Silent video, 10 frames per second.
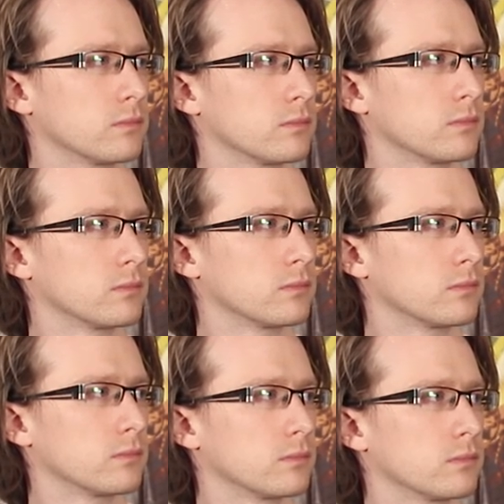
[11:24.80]

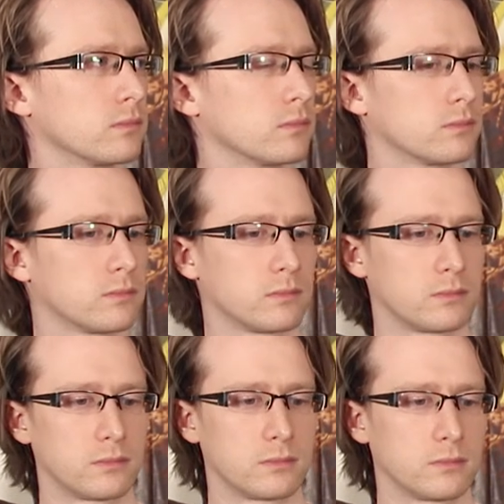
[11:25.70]

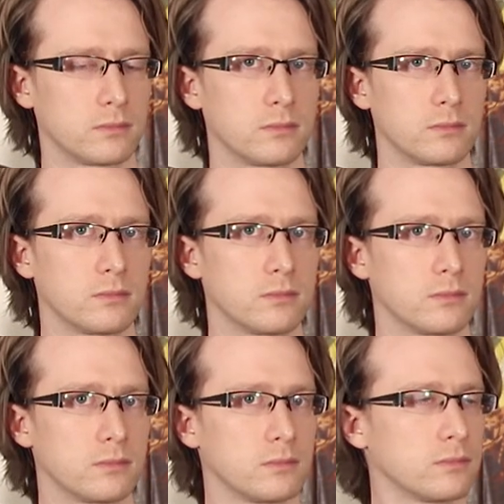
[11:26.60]

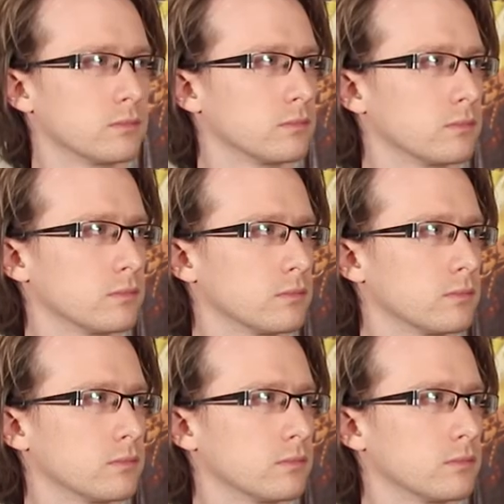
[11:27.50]

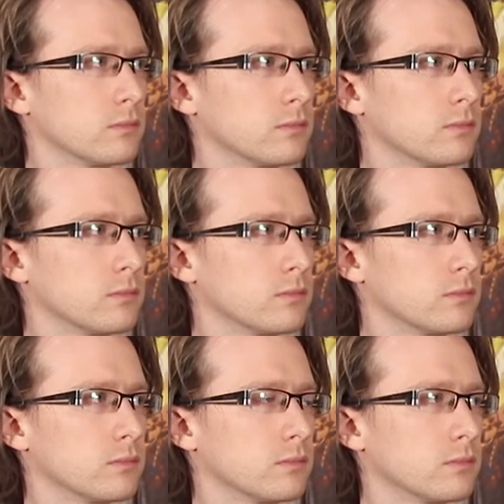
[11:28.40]

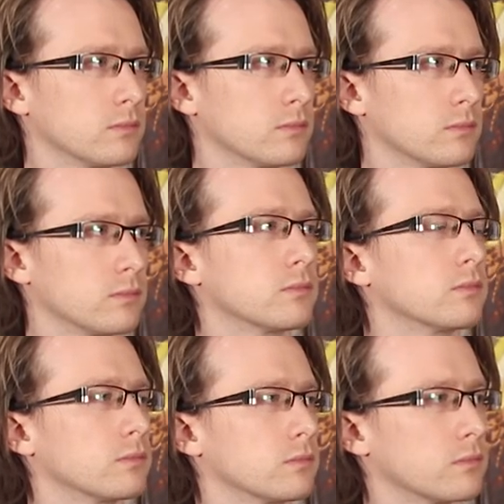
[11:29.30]

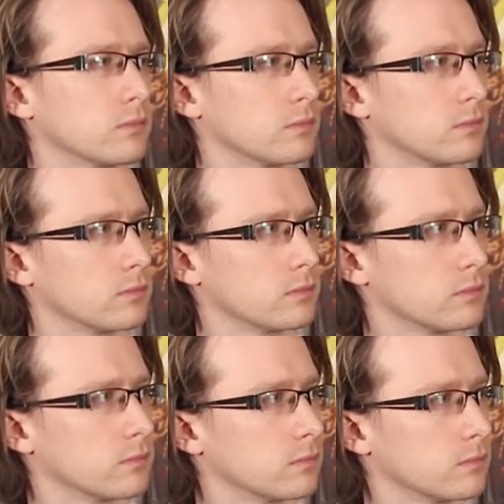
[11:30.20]
No words are spoken by the person on screen.